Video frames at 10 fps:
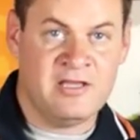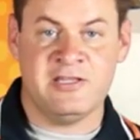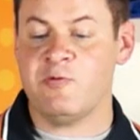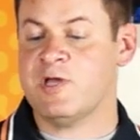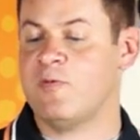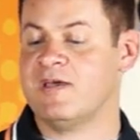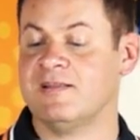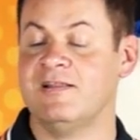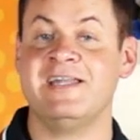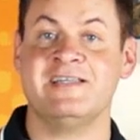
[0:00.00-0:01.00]
And there we go, we got
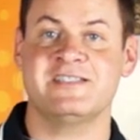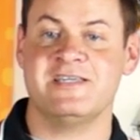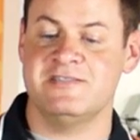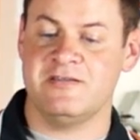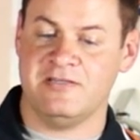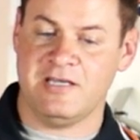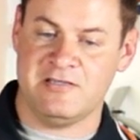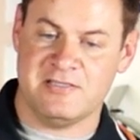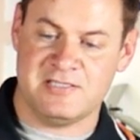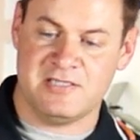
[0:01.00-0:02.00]
the landing skids on that.
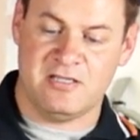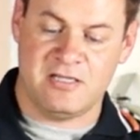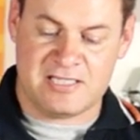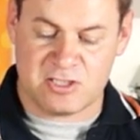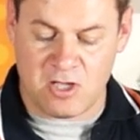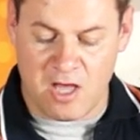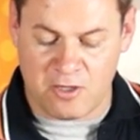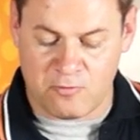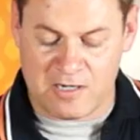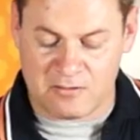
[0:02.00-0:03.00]
You can see in the nice
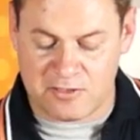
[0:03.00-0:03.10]
ground